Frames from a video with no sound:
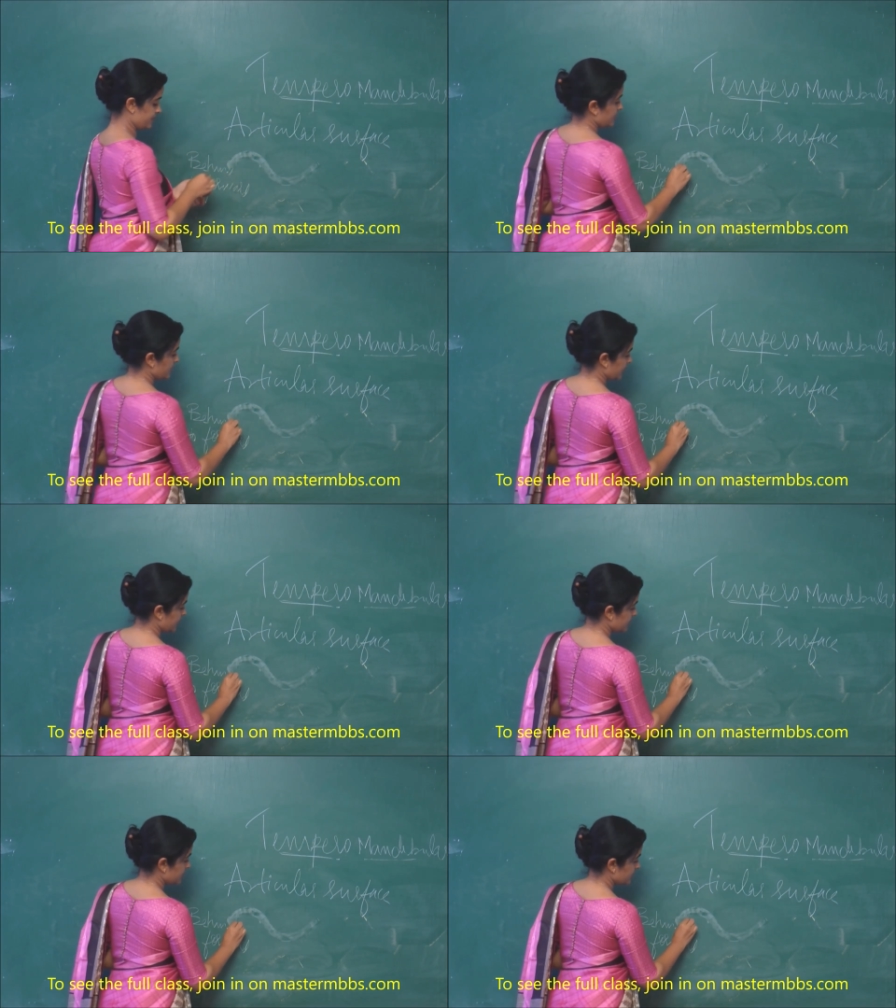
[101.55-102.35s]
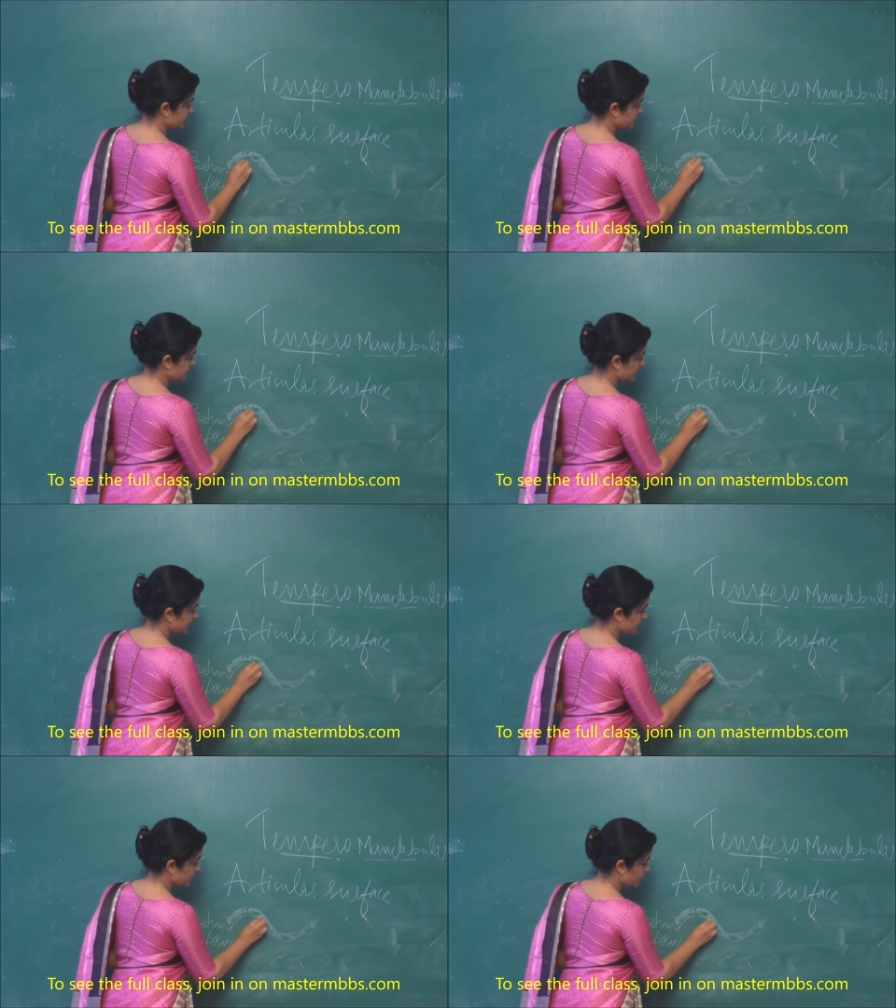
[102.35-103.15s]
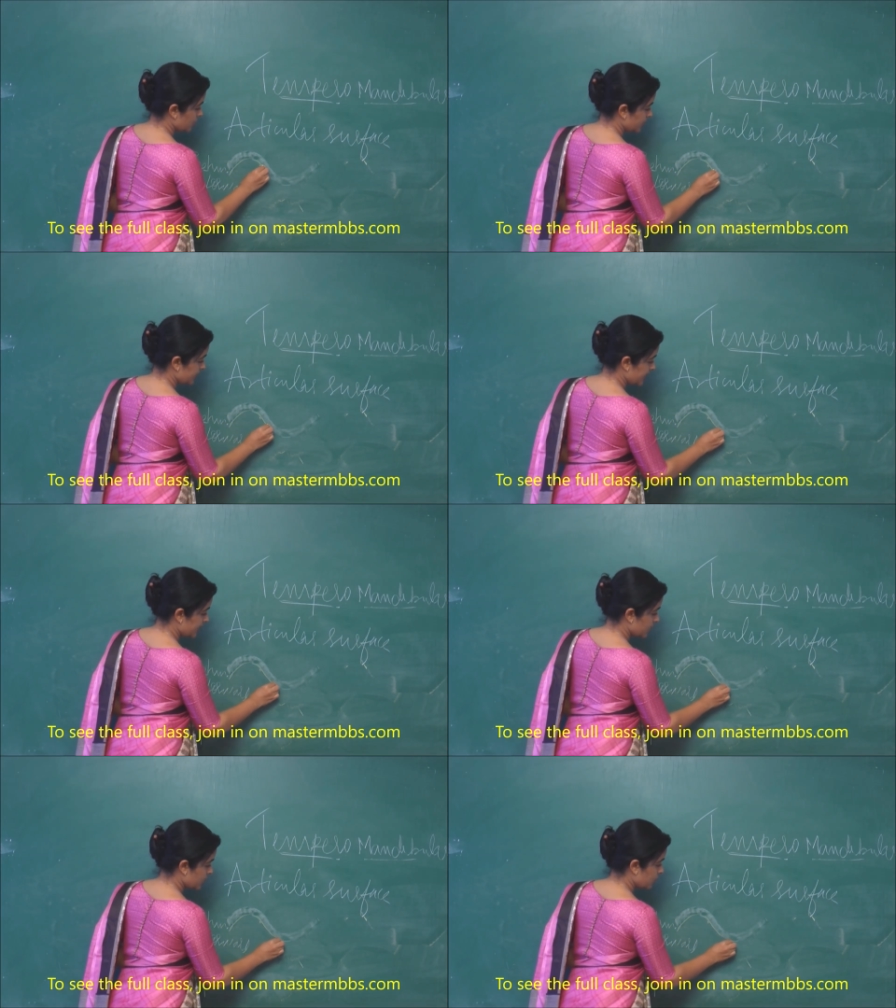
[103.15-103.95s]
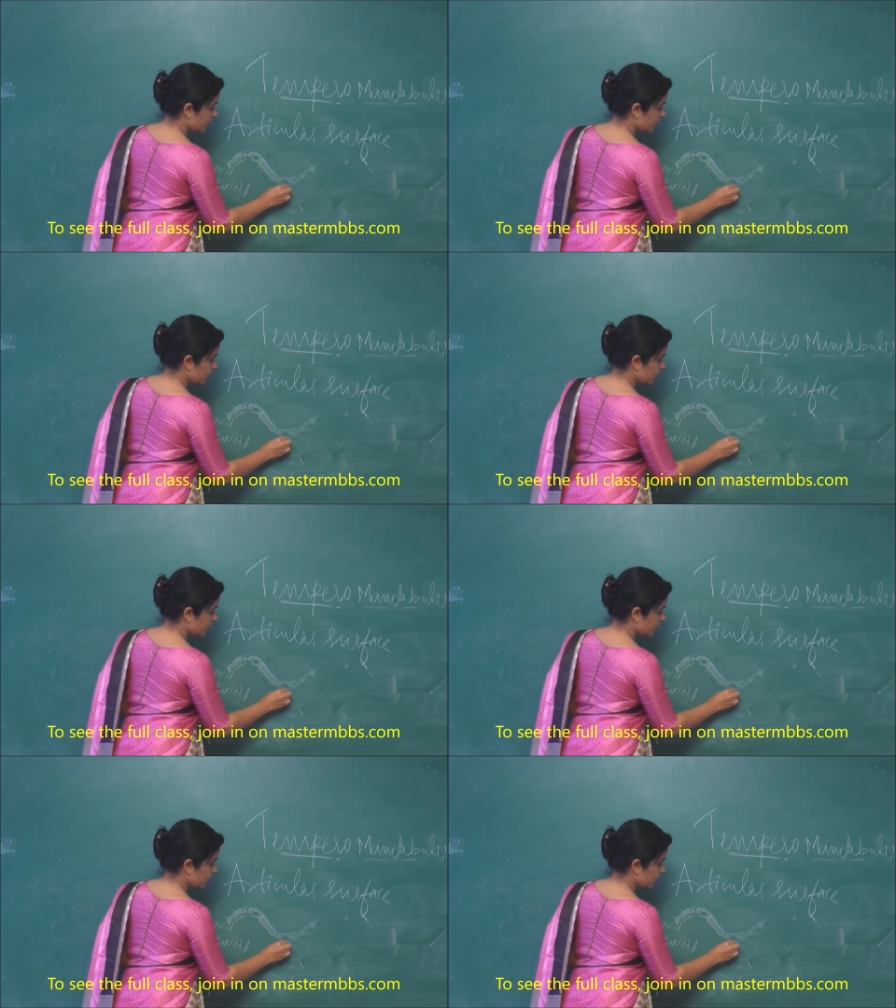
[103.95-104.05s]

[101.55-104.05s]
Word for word: Okay, so this is a concavo